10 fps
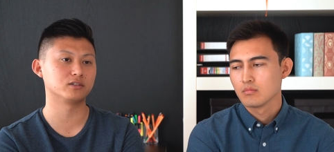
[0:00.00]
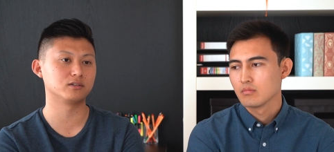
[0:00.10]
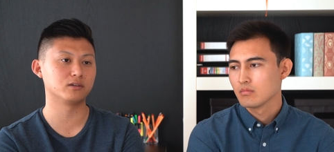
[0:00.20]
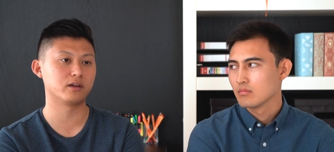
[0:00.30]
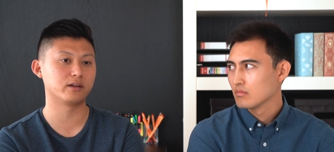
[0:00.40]

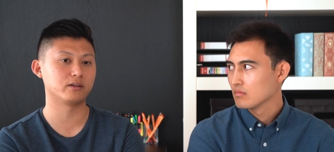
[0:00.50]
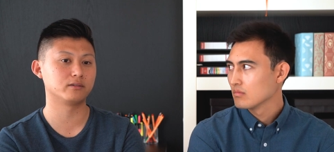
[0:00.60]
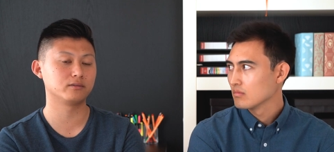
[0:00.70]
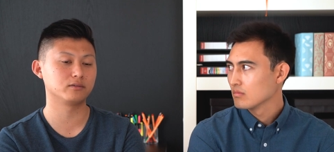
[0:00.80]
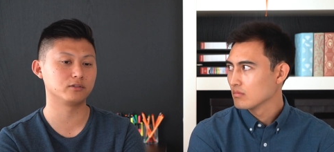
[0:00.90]
Speaker 1: and
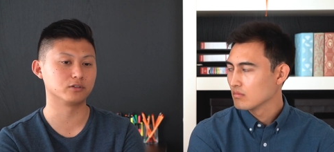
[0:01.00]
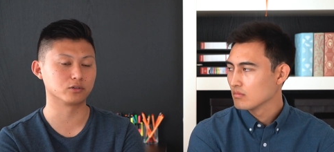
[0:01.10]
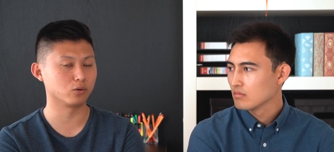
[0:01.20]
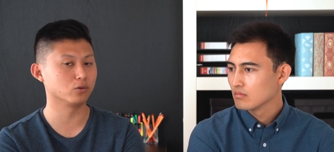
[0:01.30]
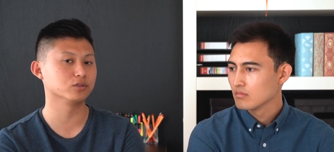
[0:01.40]
and your
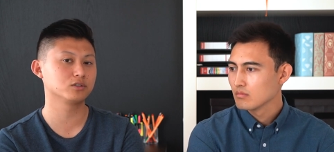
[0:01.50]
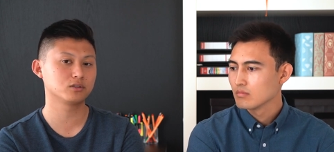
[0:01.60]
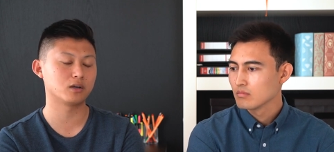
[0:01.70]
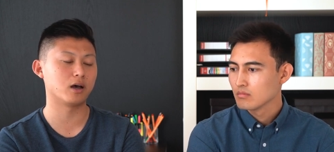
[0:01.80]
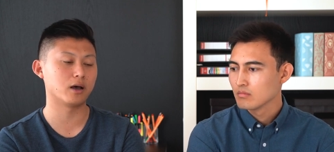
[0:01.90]

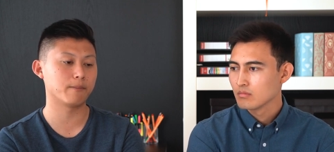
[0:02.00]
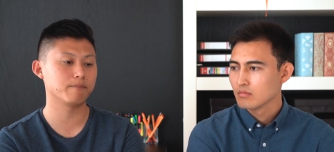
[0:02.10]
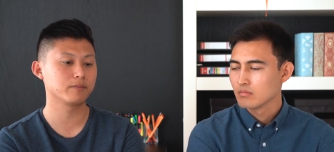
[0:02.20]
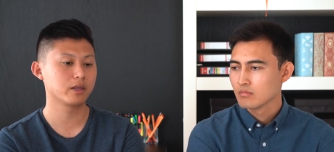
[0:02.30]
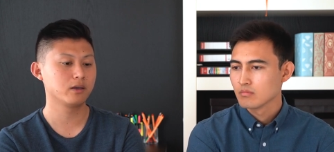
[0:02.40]
goals.
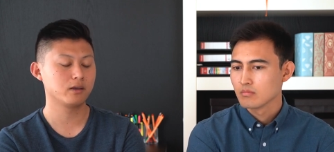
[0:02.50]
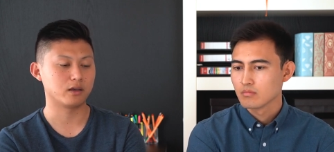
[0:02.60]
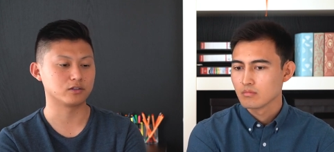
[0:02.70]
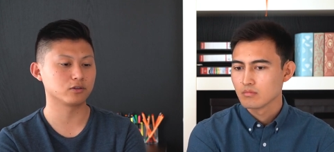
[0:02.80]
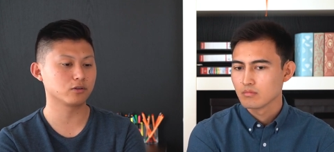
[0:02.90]
Um,
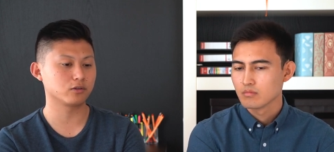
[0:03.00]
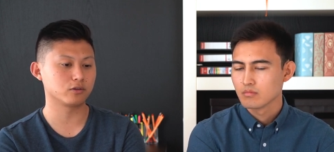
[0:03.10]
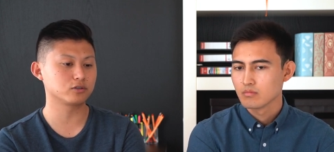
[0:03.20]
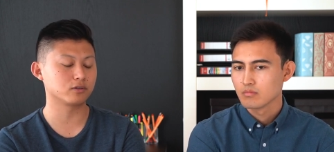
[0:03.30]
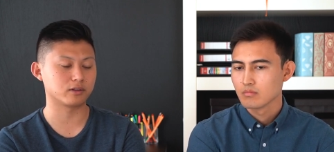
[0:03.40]
and so the,
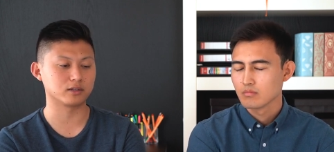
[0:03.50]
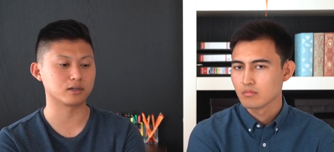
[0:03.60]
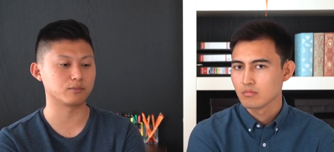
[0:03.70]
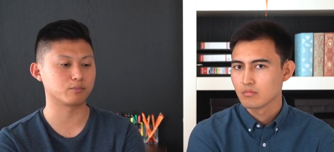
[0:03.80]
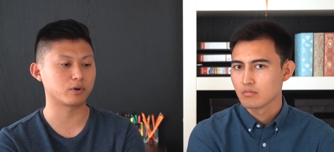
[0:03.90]
those are the things
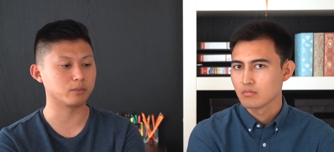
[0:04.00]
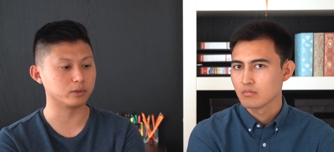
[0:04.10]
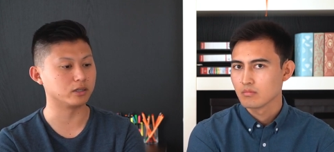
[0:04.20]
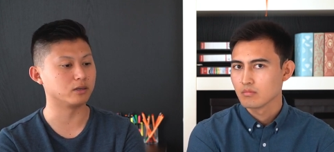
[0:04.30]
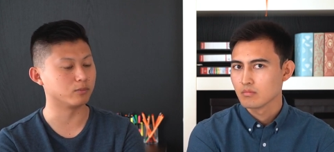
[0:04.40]
I
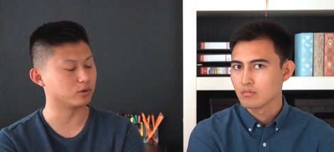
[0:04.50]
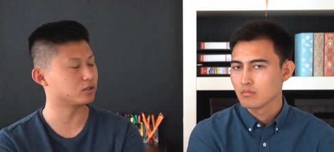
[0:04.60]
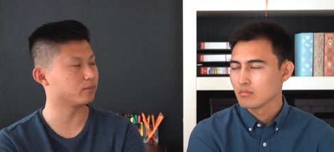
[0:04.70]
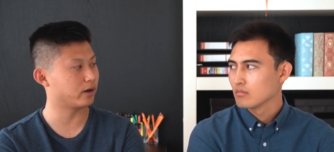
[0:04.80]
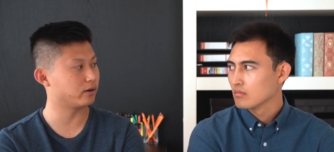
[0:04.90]
probably keep
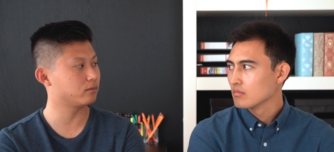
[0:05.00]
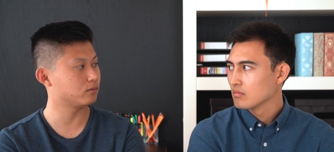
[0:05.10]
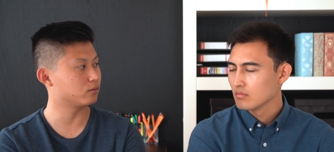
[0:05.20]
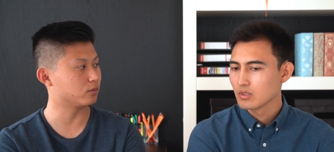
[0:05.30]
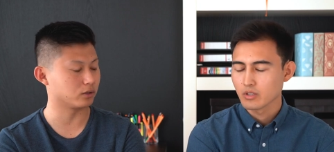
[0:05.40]
most in mind
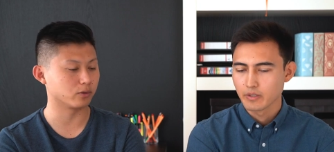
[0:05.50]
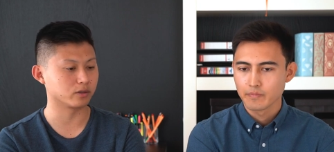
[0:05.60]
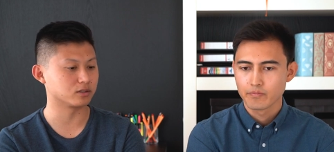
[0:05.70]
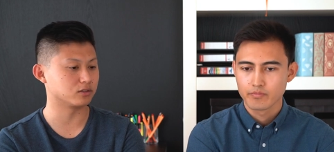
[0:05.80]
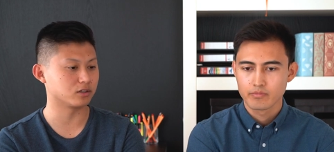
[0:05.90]
when okay. going
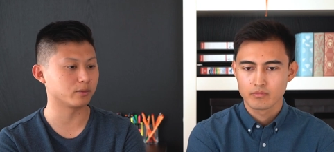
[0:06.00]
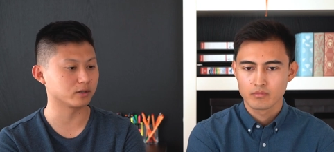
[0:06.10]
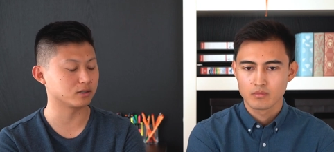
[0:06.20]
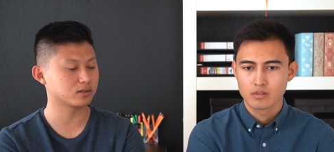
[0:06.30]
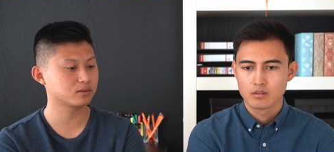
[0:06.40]
into
Speaker 2: a job
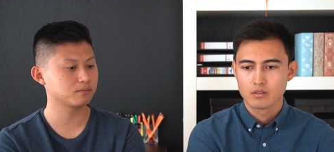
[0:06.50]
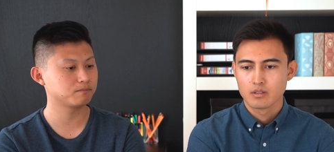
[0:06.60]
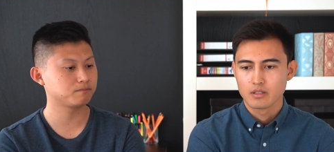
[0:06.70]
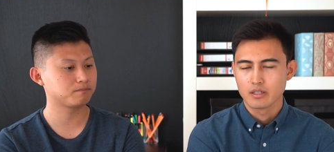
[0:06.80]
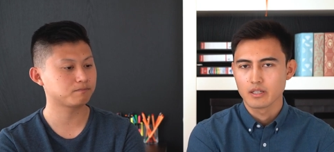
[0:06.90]
like this.
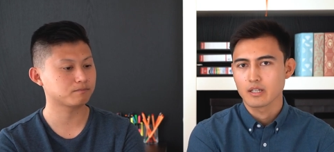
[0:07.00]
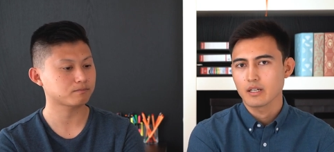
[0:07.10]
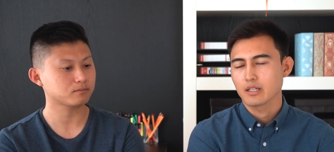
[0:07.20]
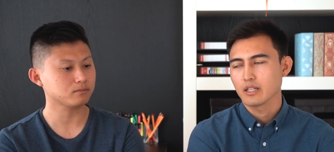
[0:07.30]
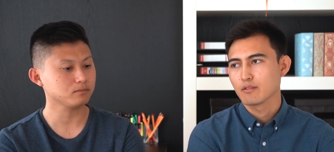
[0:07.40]
And
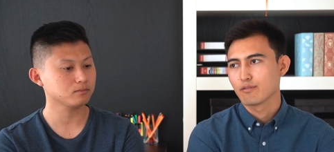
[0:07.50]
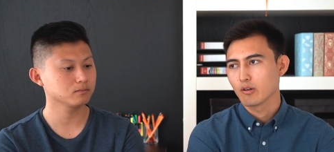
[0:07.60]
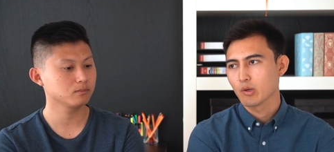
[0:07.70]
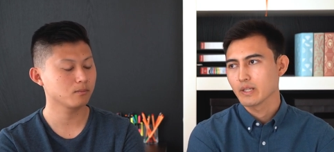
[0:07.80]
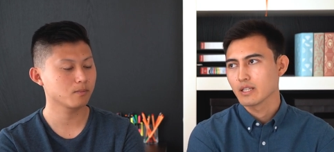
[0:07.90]
kind of
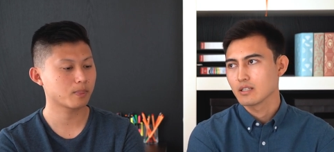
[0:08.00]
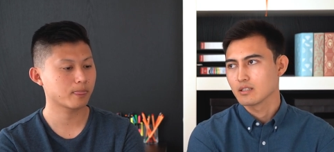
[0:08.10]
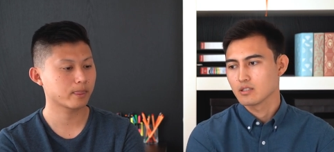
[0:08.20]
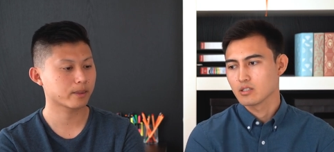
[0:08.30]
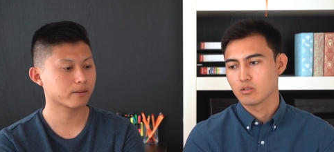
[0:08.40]
following
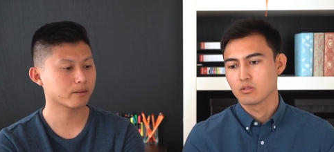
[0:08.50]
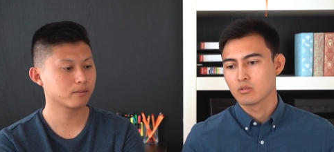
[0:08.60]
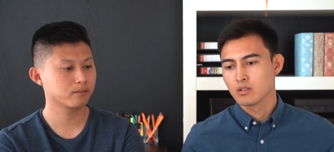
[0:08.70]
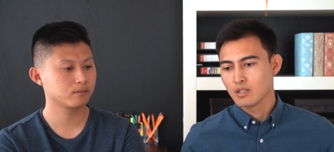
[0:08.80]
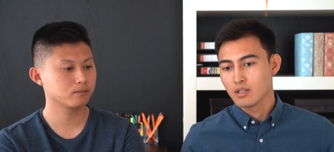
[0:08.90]
that,
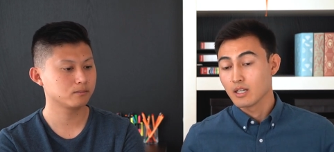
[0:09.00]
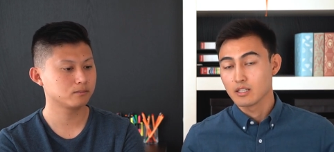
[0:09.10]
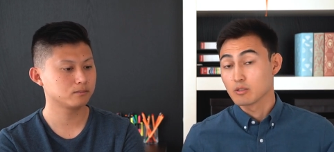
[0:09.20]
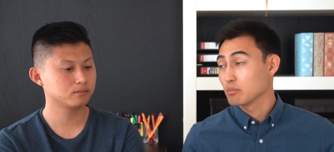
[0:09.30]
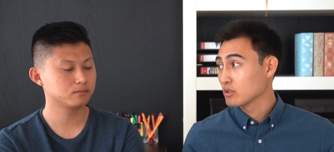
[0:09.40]
so
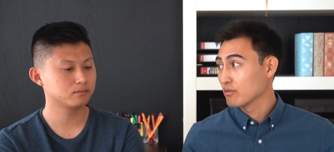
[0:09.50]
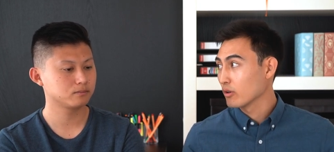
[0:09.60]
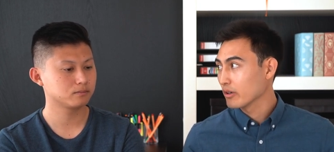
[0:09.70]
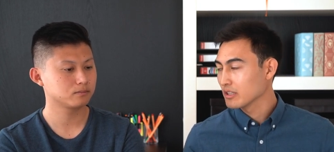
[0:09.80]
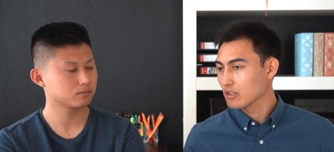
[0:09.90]
I suppose you've
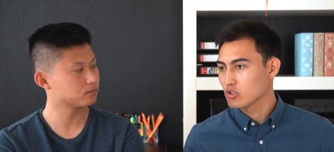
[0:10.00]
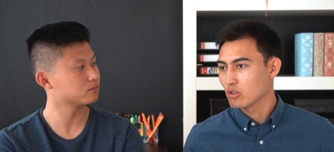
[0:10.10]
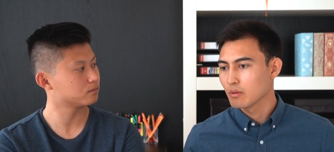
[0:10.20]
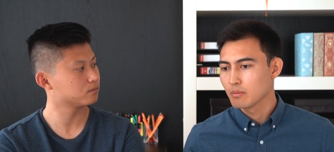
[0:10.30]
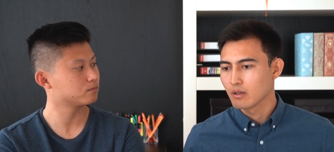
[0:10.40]
gotten the
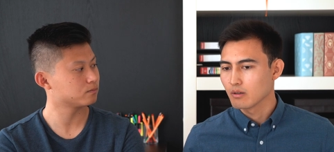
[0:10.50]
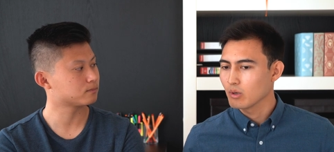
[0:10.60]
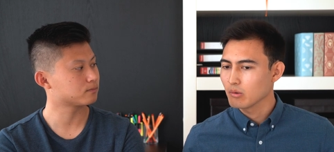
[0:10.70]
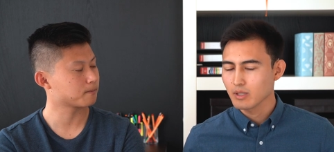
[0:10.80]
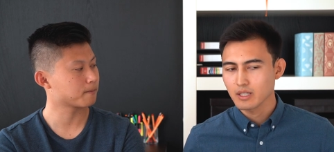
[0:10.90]
job. Uh,
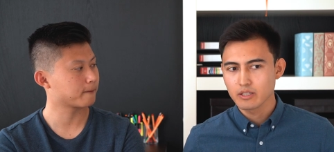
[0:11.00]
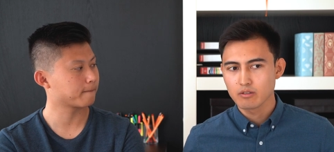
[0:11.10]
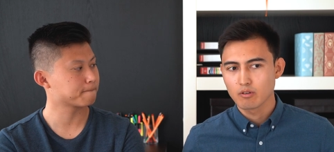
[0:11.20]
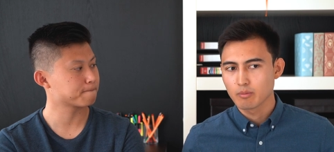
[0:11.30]
what, what kind of